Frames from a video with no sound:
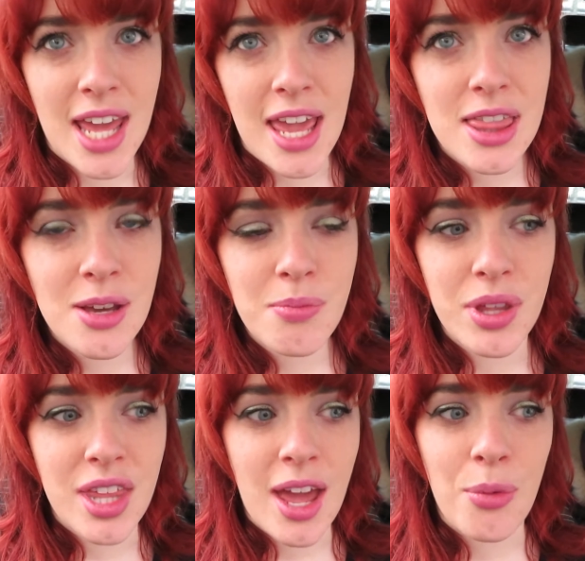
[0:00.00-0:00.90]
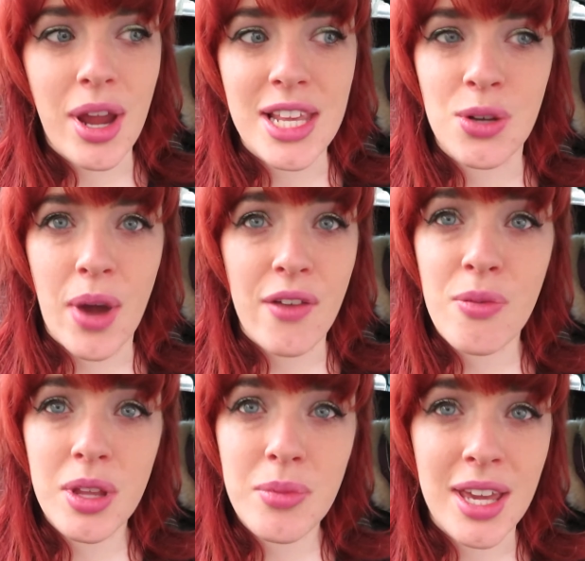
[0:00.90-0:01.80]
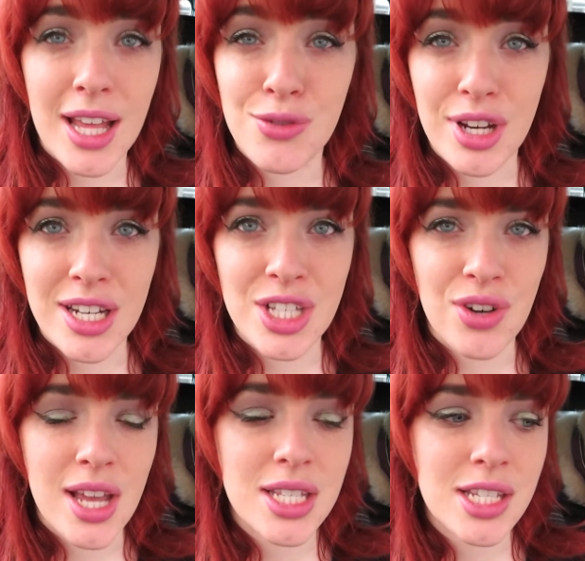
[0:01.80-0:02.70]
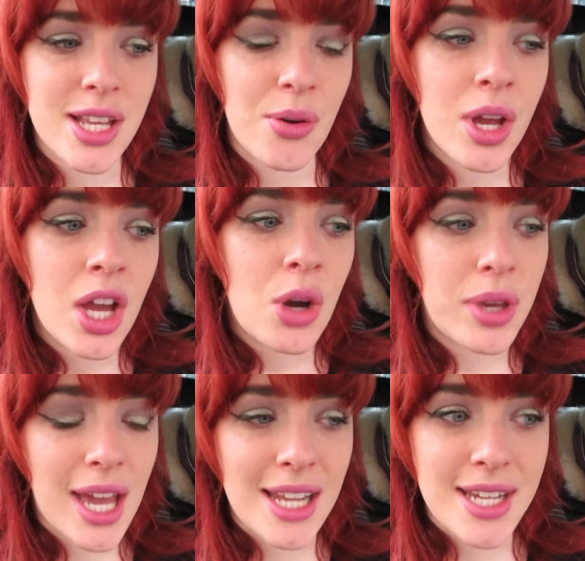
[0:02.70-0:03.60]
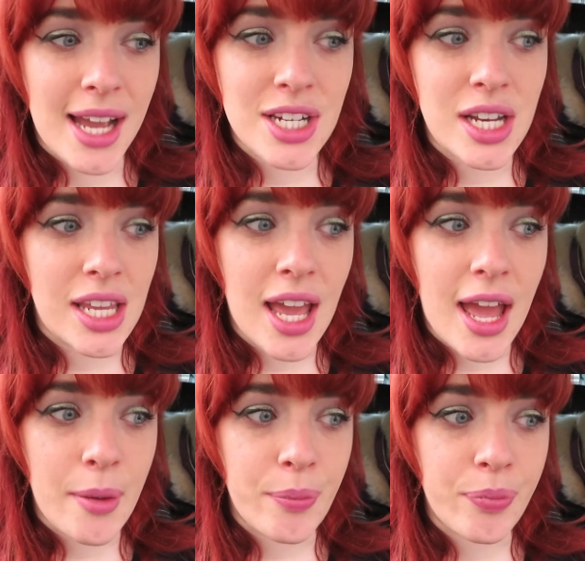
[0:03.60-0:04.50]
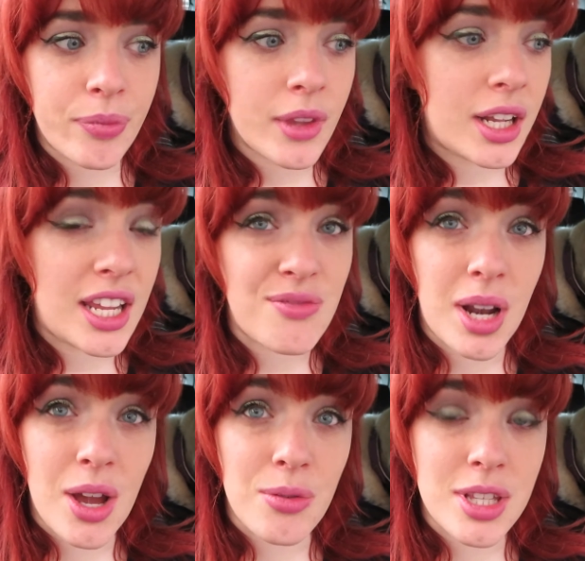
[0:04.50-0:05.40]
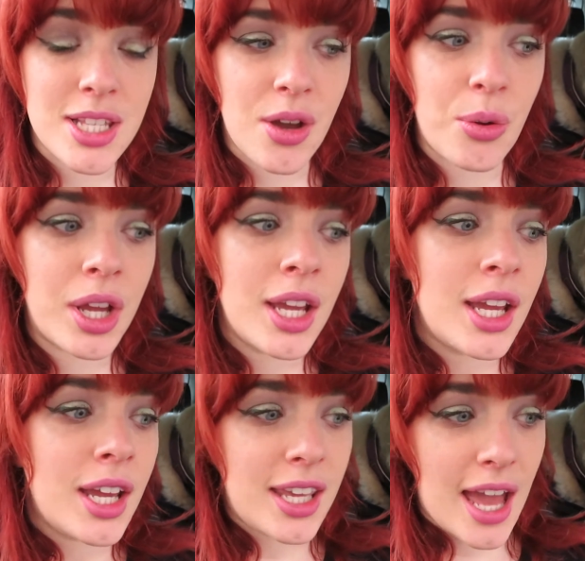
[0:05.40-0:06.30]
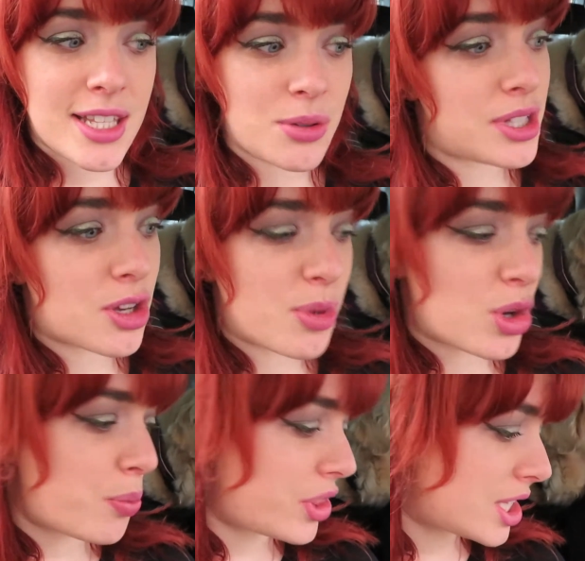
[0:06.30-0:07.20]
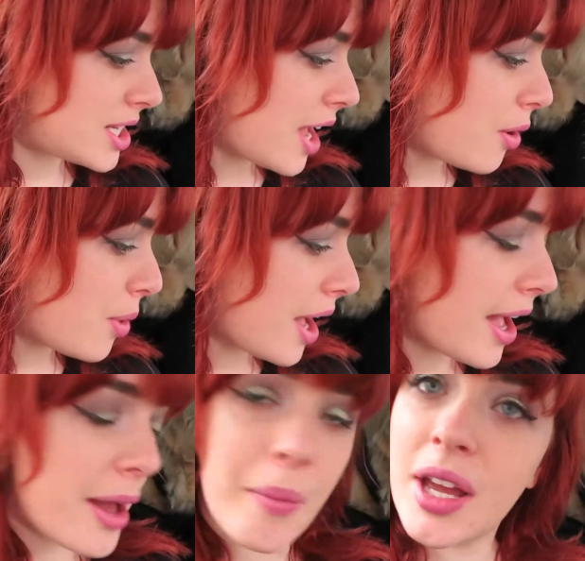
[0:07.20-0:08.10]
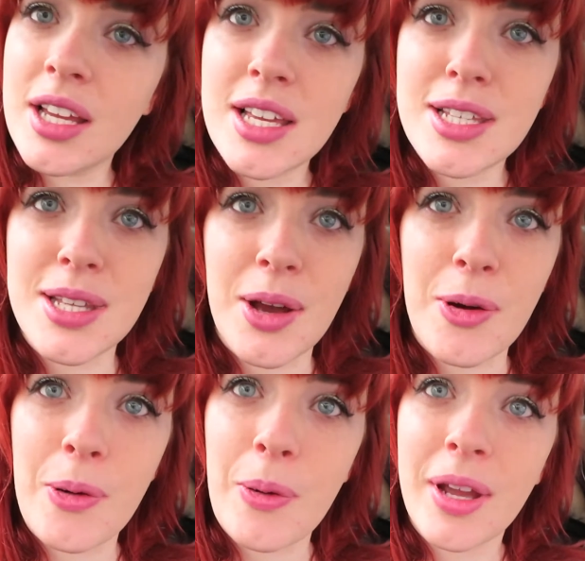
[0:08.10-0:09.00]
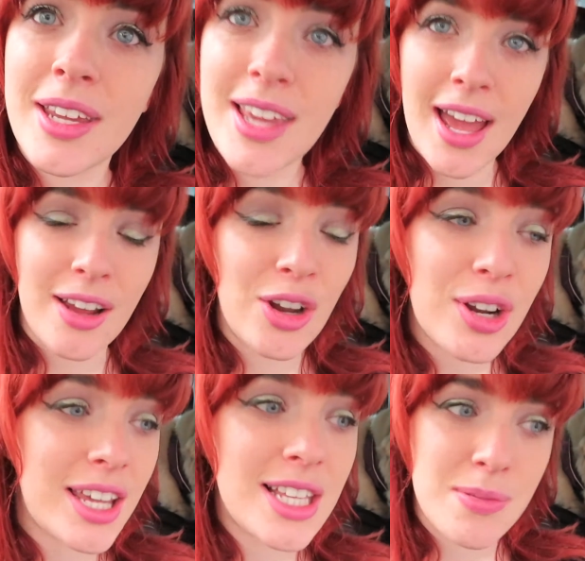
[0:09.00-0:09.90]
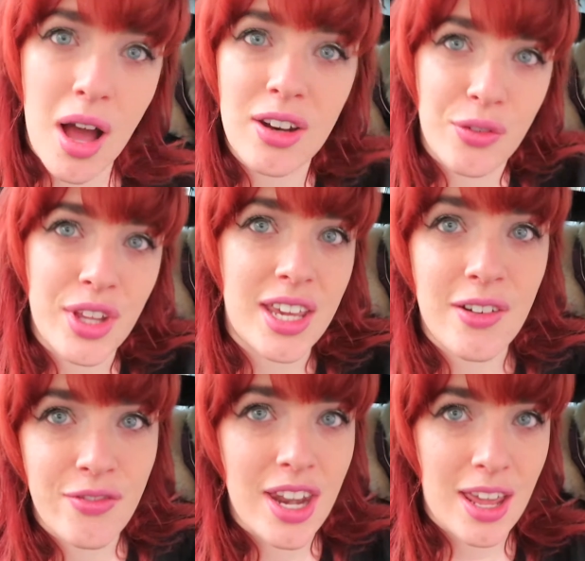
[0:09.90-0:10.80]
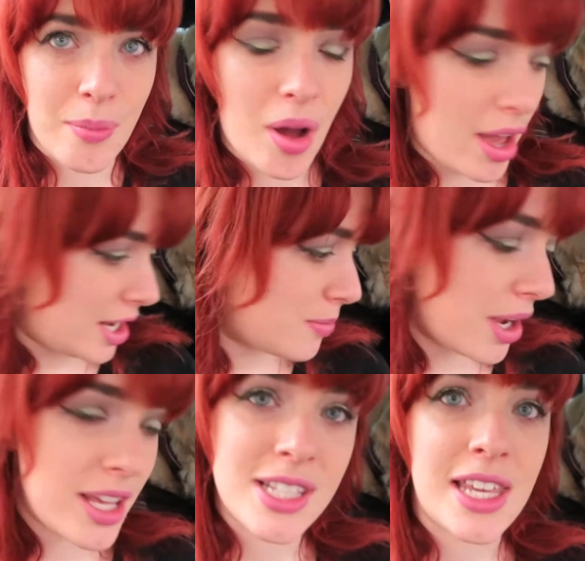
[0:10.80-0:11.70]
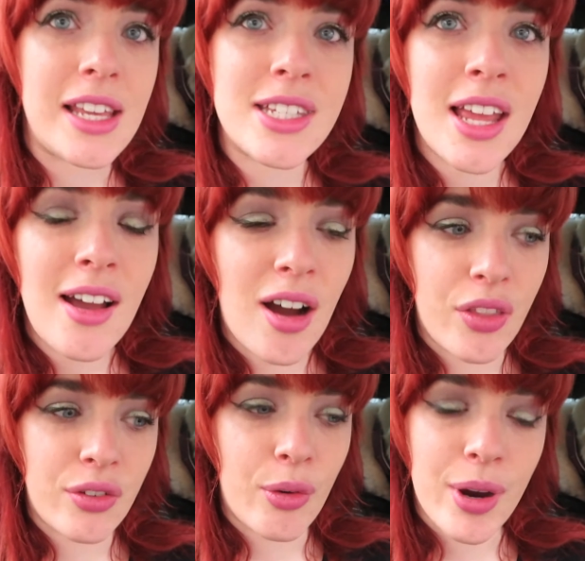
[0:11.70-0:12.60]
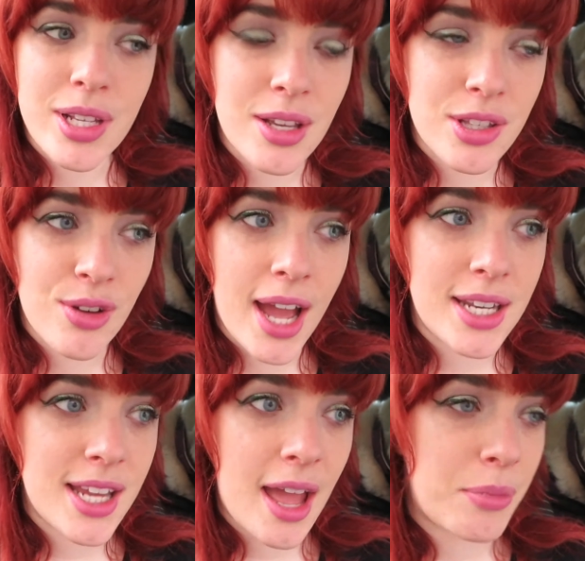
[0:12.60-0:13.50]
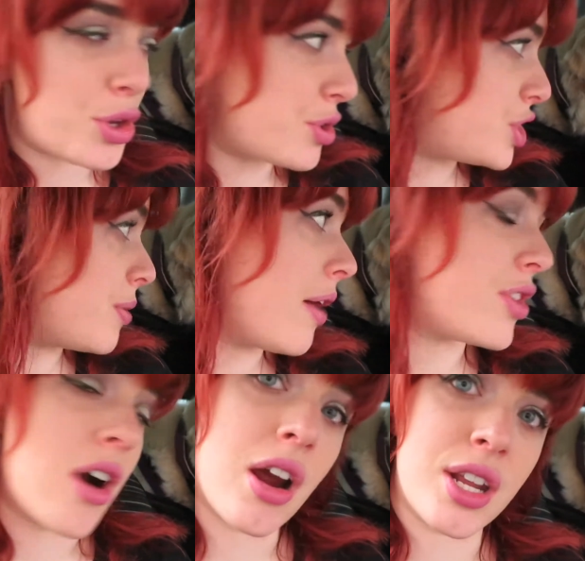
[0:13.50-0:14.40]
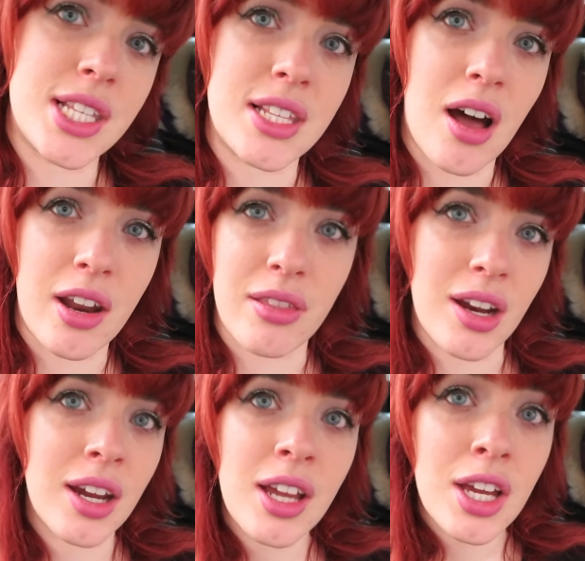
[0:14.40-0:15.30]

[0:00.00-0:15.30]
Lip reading: to hate them, but then when he's away from them, he gets really distressed. So we can't actually leave him alone. So yeah, so he's coming up with us now. Luckily he's small enough that he can fit in behind my seat on the floor, so it's grand. The other two have their harnesses on and their